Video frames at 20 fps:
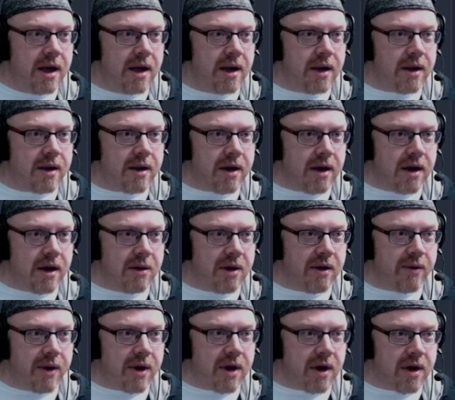So
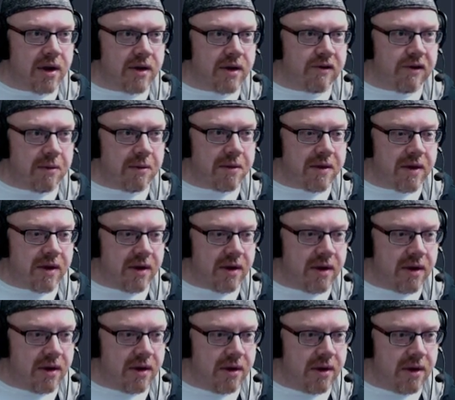have we got a script?
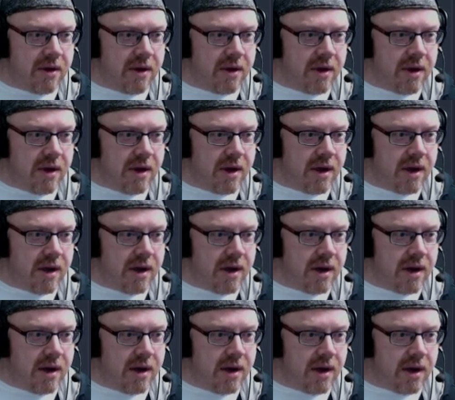
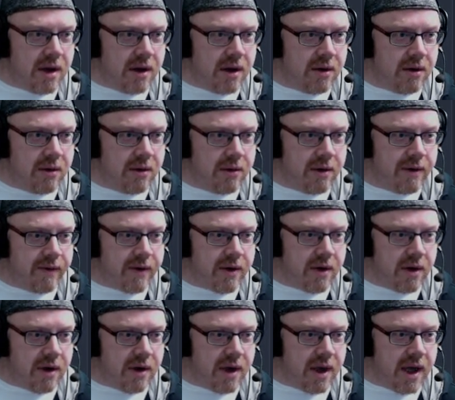No, we've
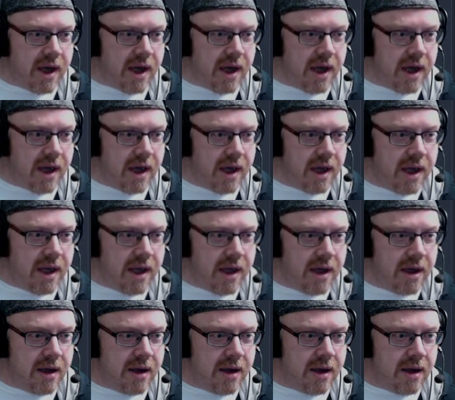got a
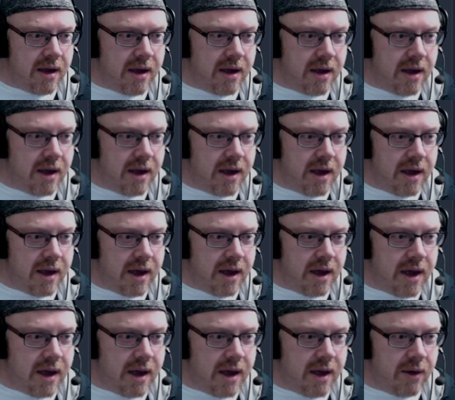
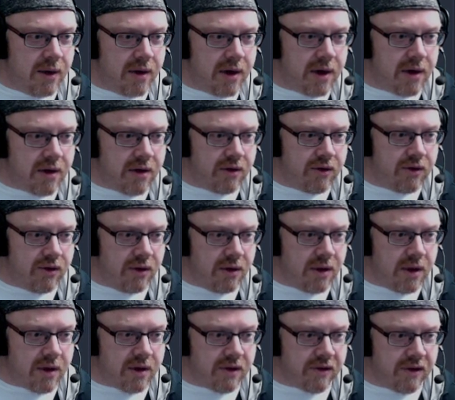audio
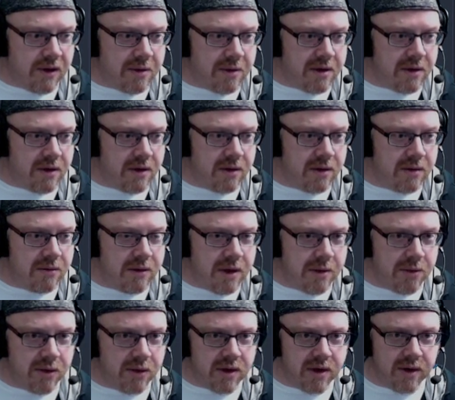controller script.
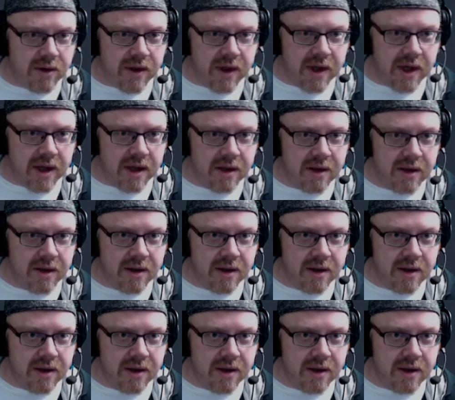Maybe we'll do it there.